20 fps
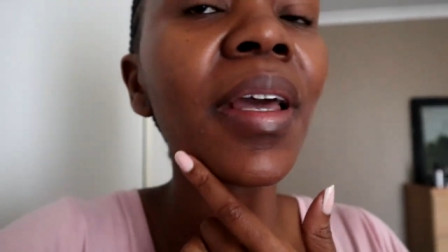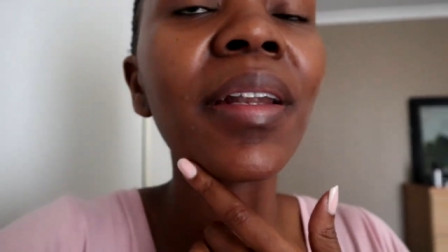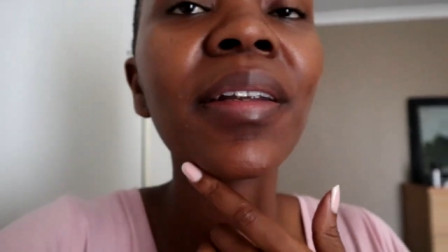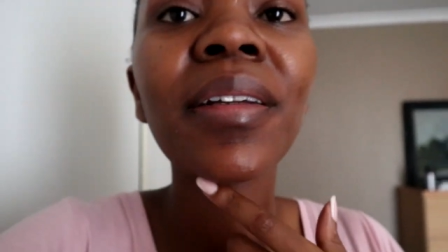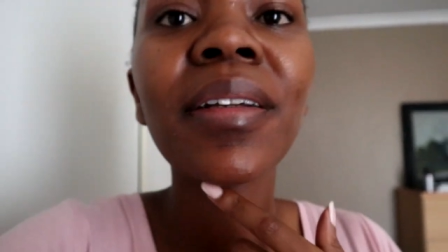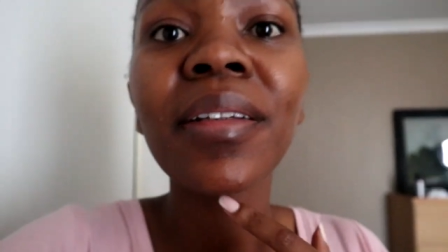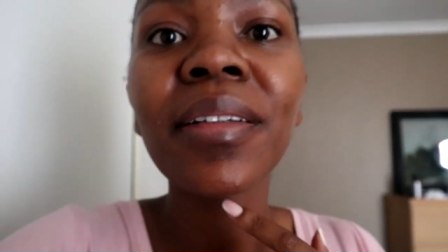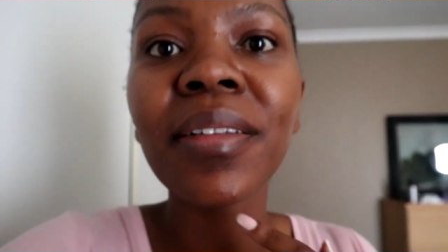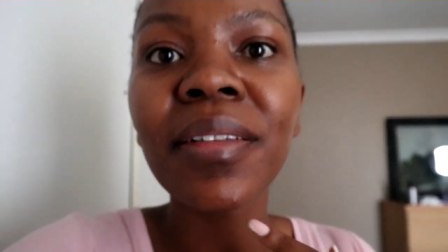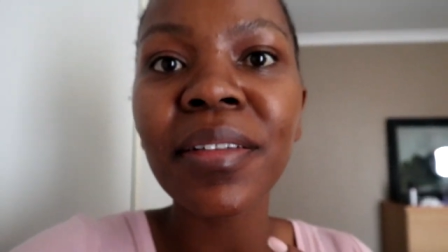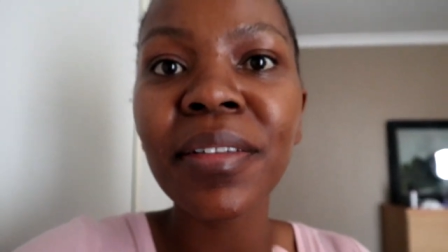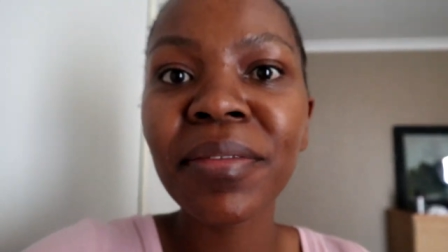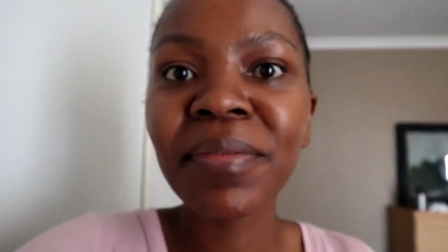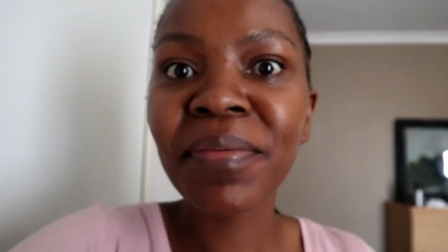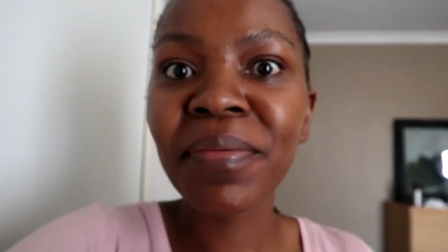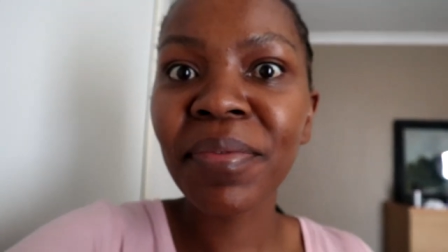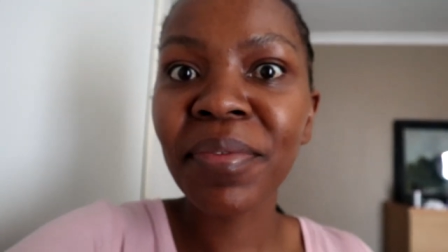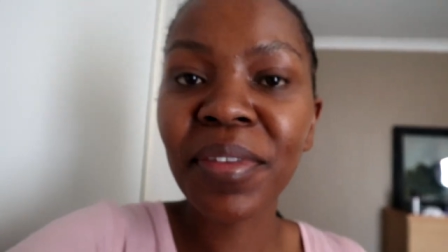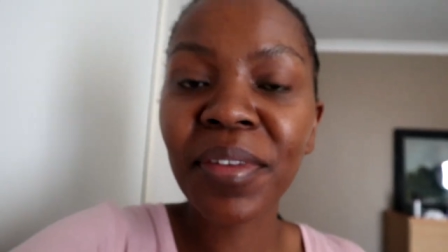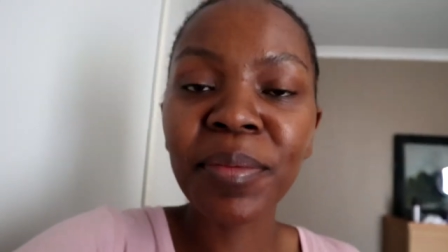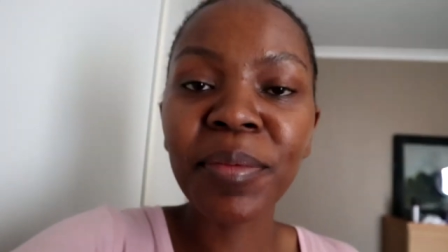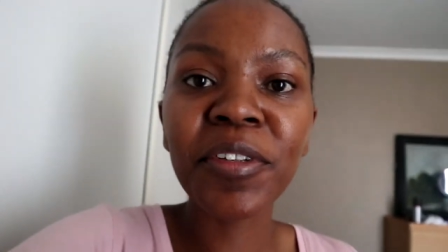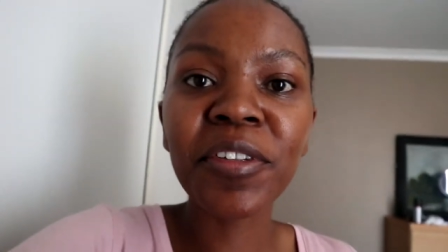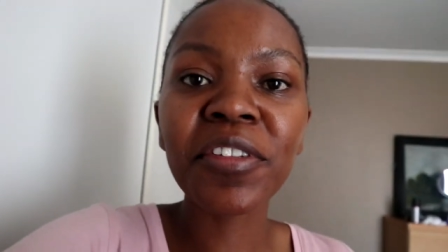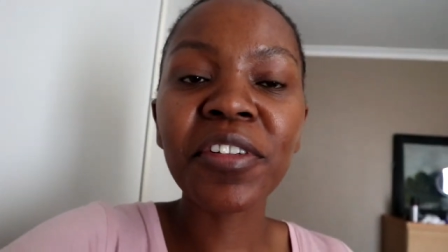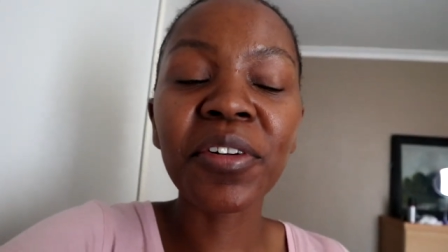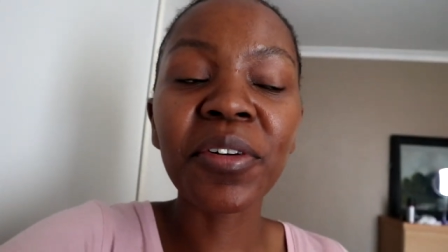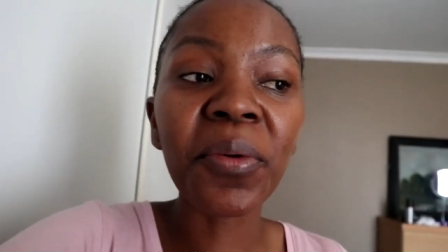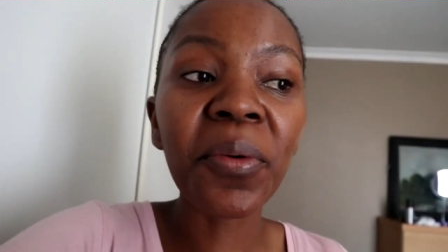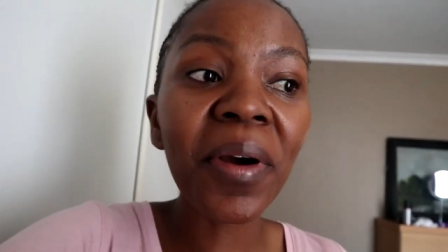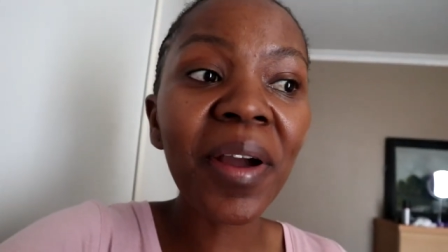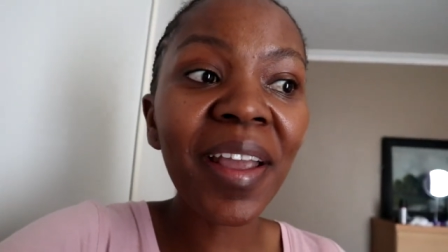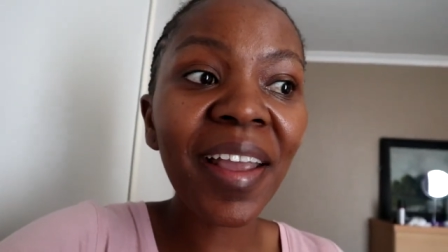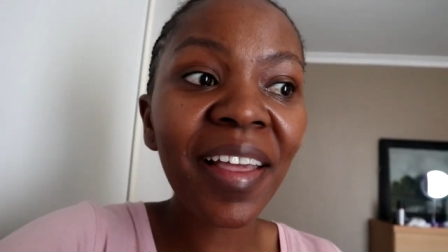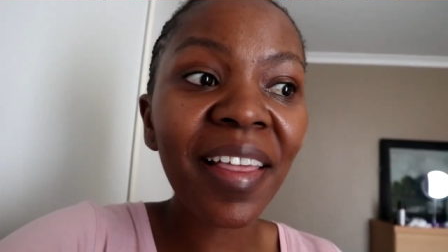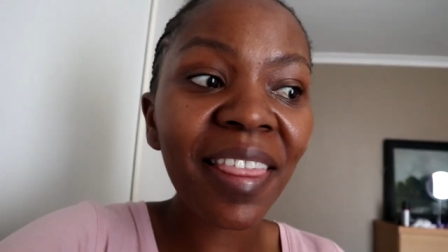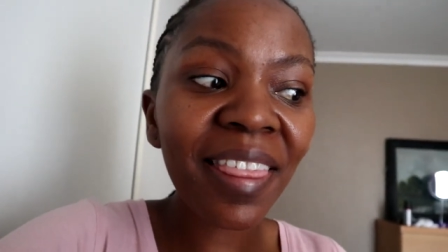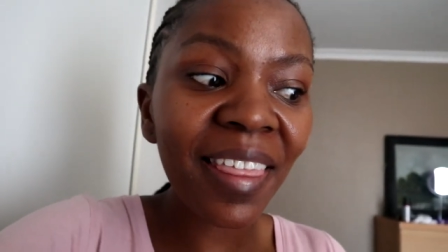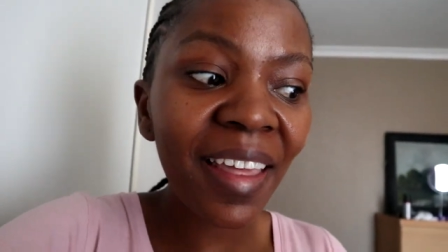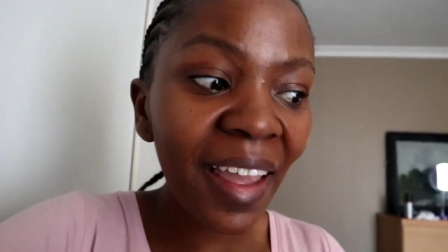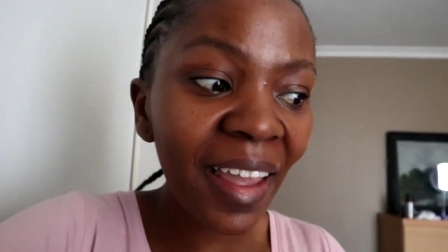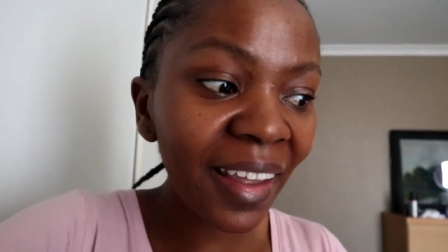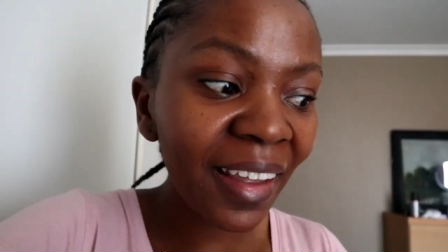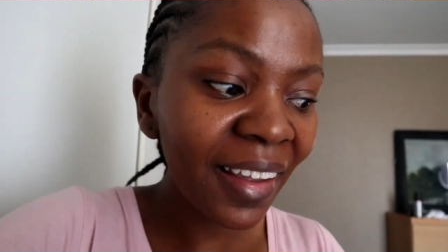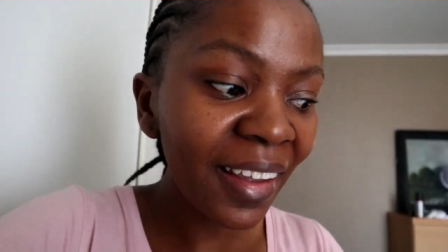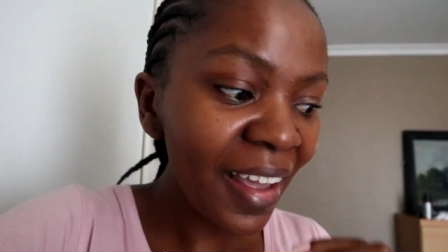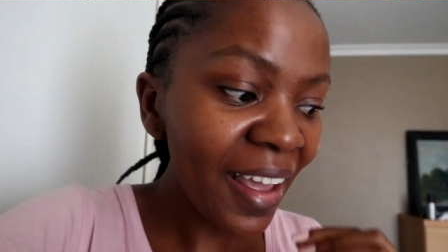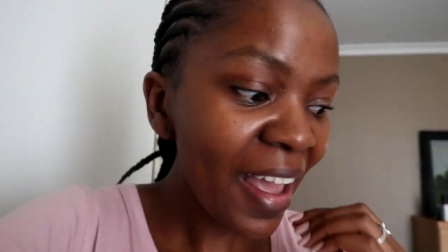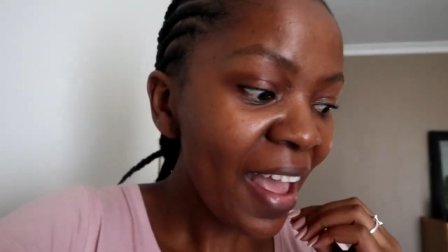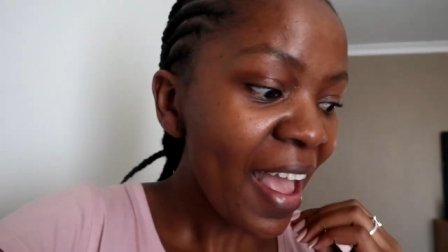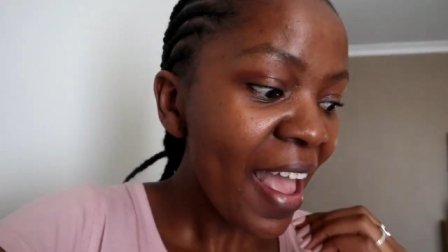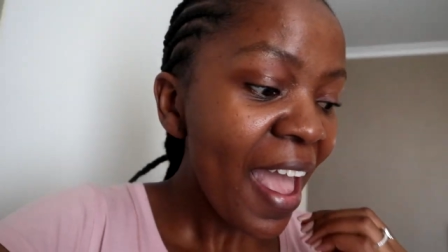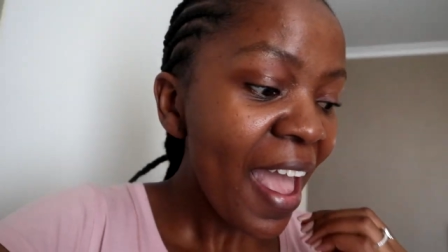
and it is the most annoying thing